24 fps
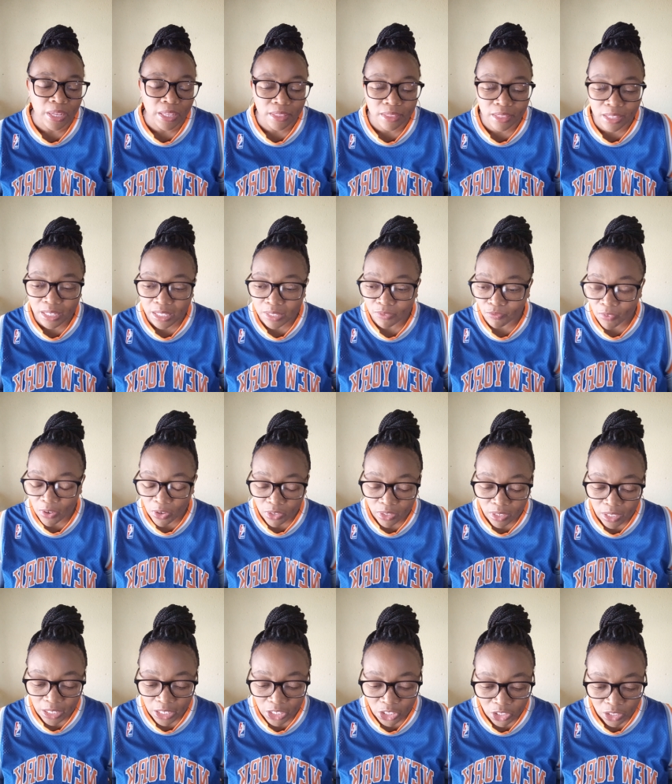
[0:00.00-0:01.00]
This
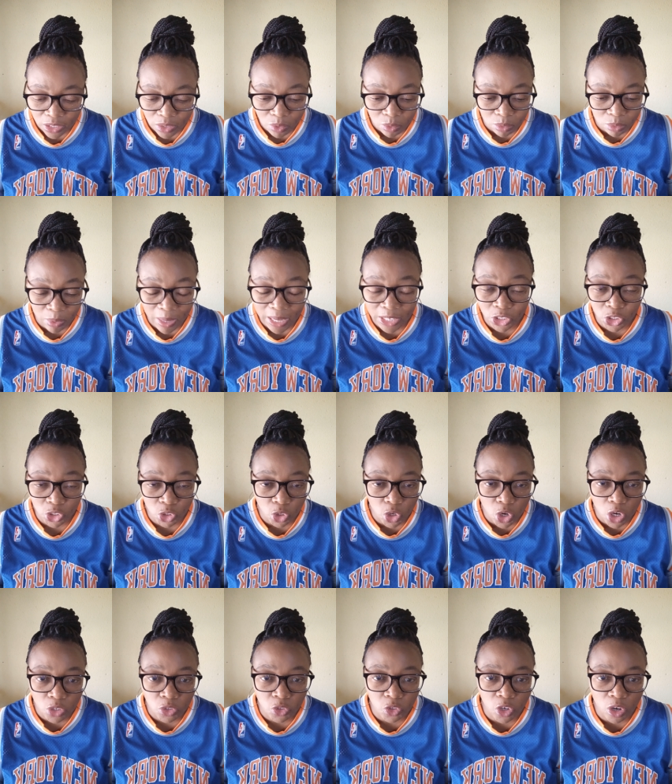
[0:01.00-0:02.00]
foundation, what you
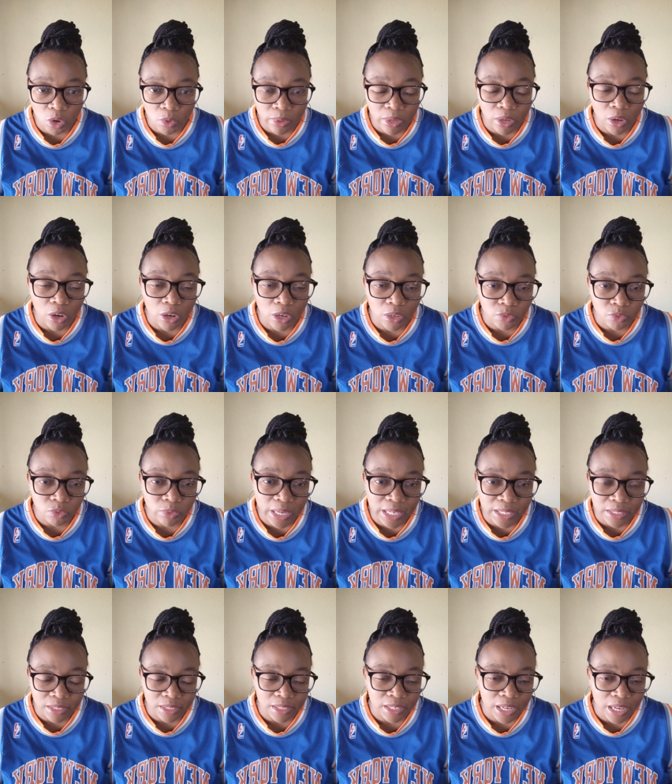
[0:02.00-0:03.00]
got going on
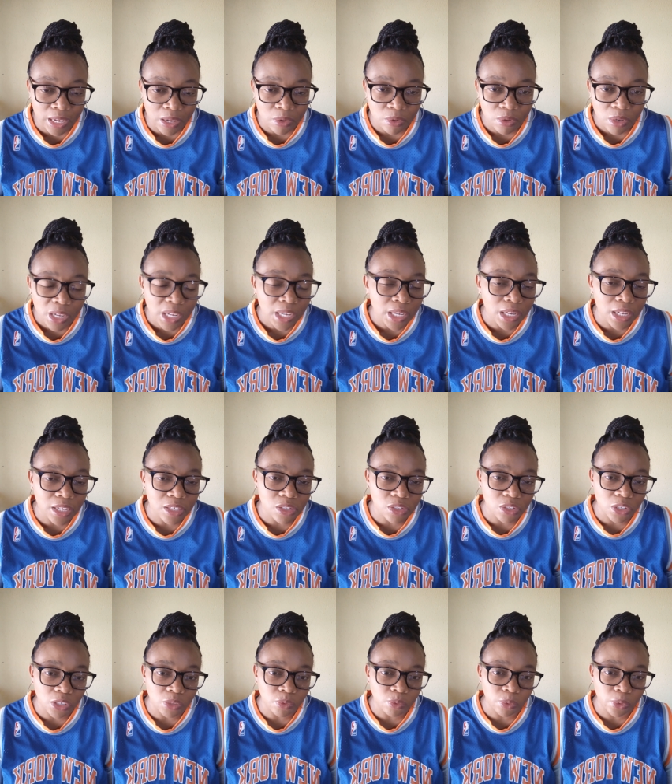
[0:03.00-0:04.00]
right now is
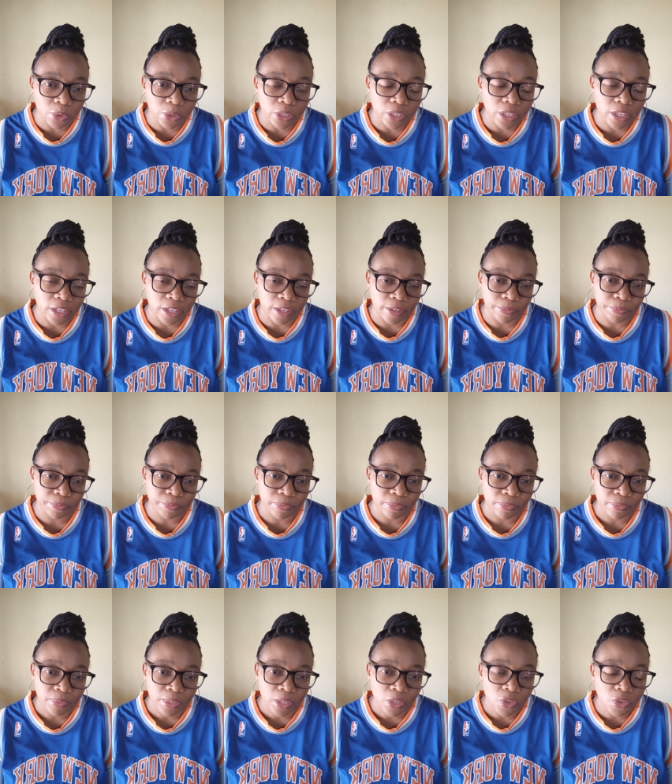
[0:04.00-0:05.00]
not working.
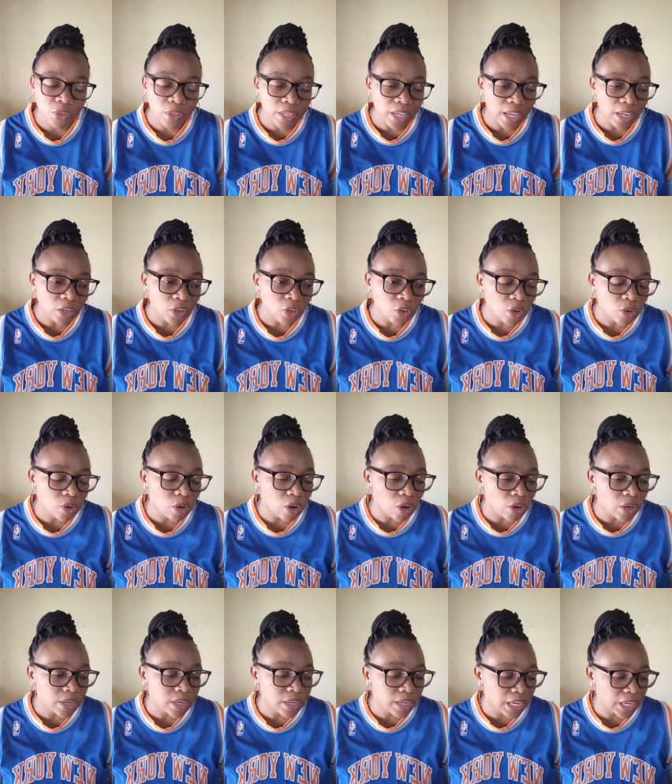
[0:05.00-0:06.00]
You can go
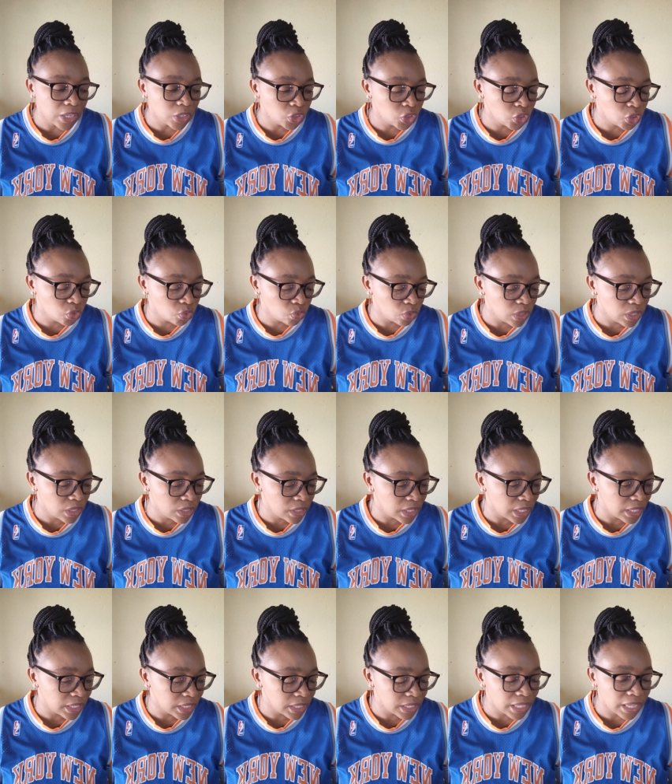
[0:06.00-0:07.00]
on now to read
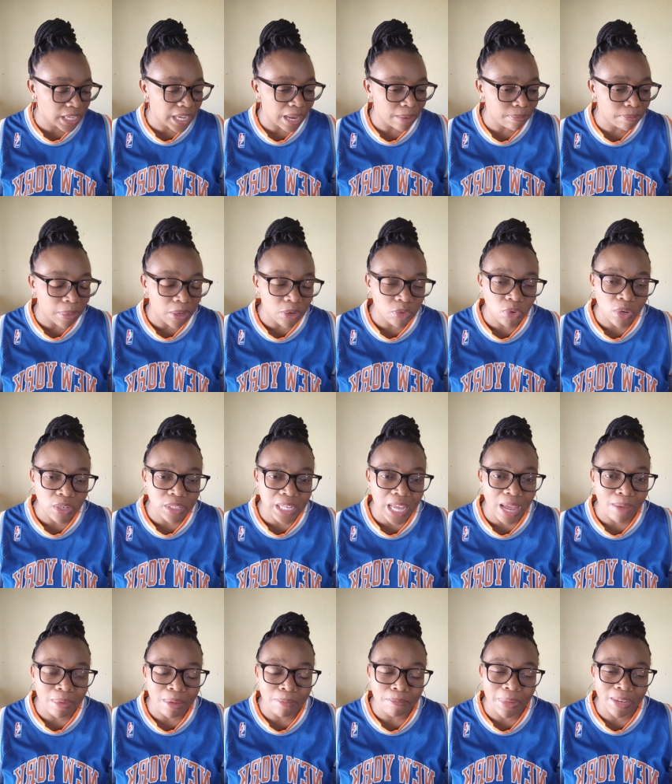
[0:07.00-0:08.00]
and hear about what's
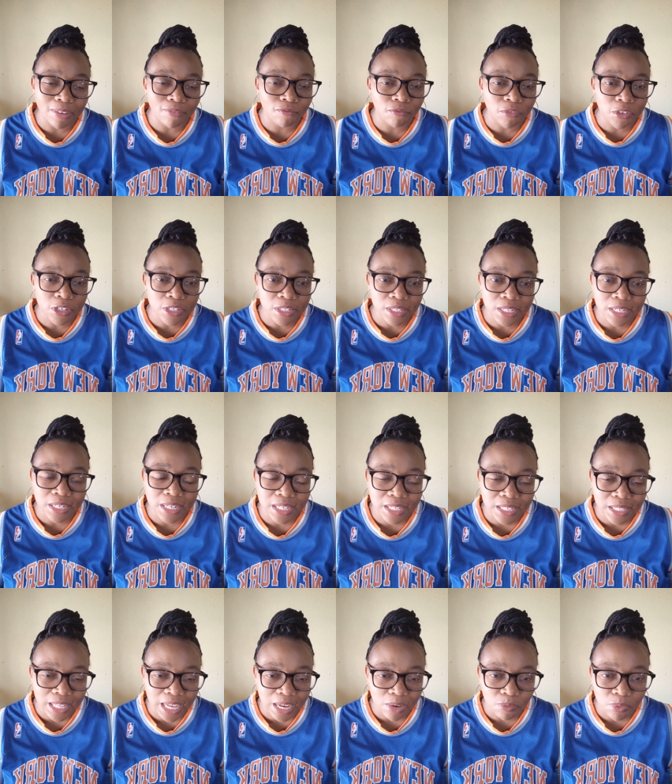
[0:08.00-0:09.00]
coming, but first let
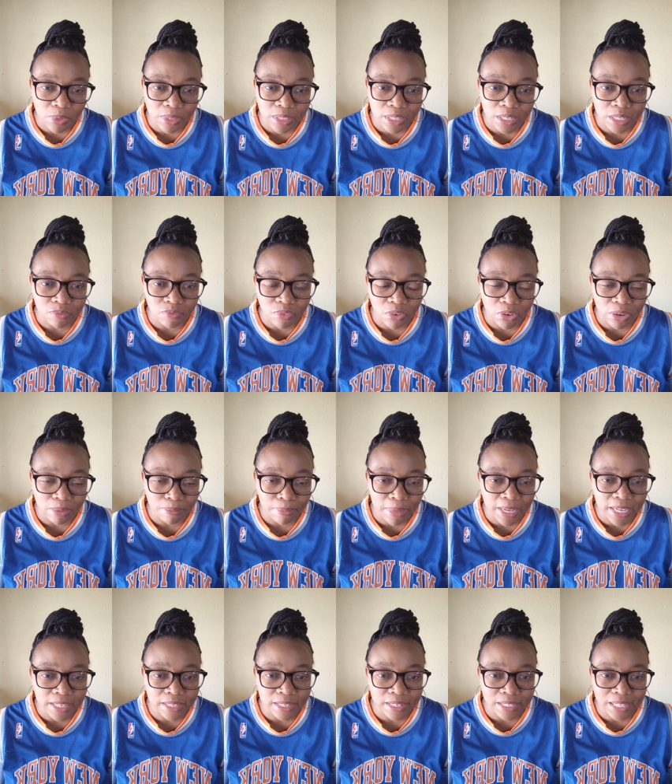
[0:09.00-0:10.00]
us start with this very
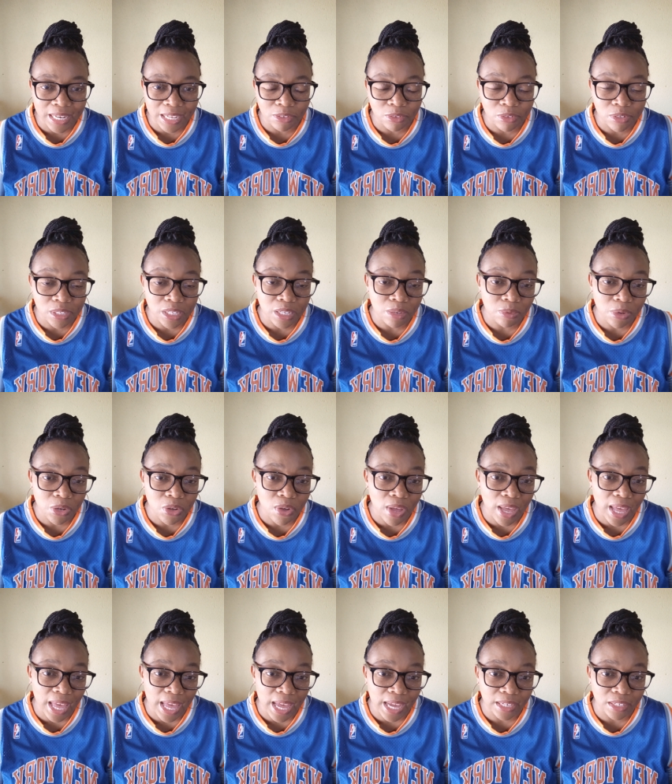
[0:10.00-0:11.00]
basis. Like you see where you
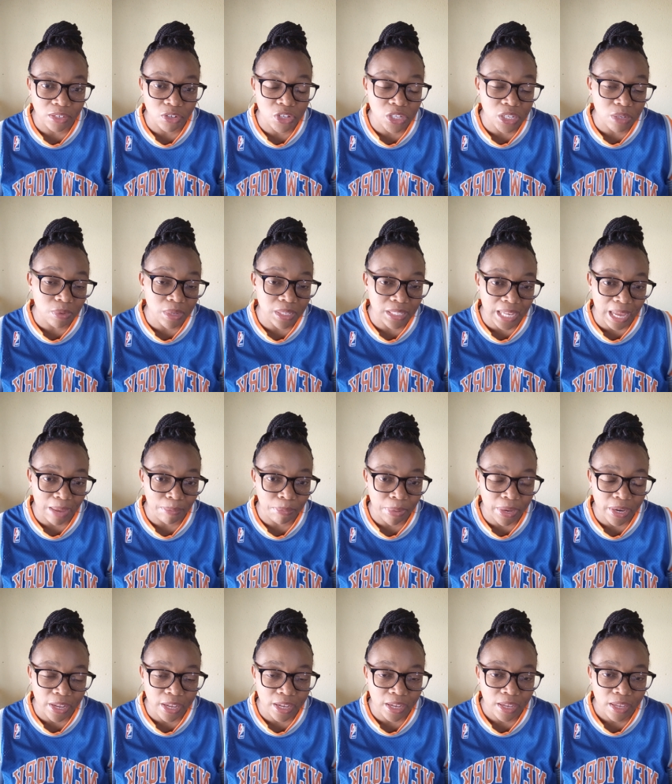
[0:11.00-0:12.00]
at, you see what's
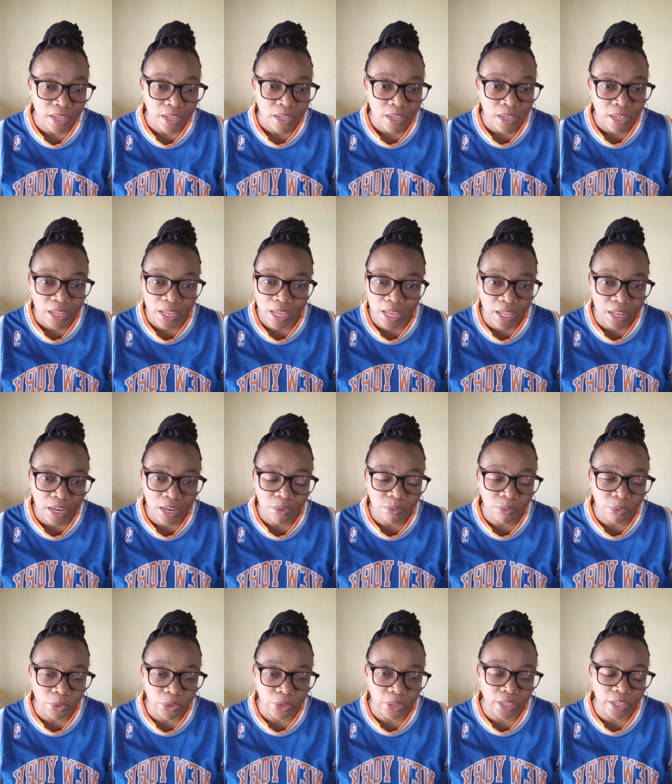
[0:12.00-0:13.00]
happening, it ain't
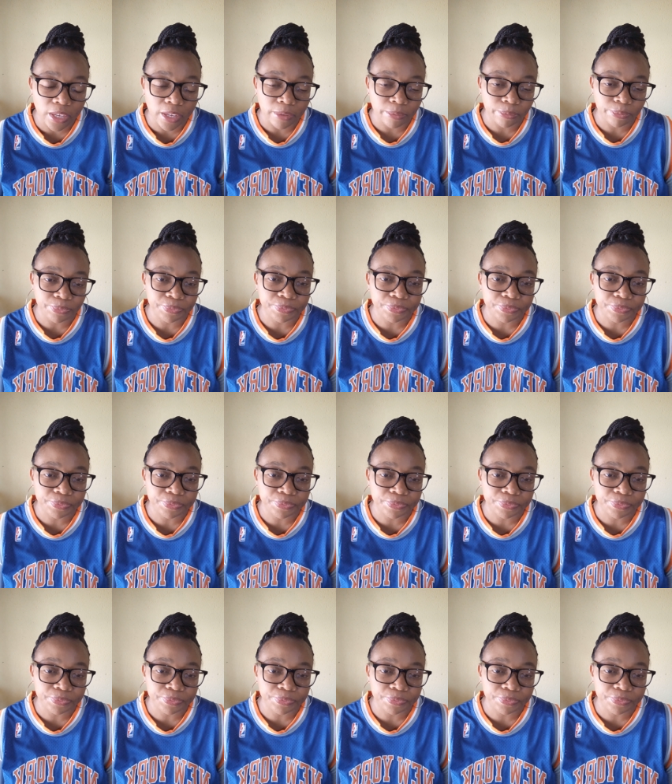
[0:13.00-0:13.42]
working.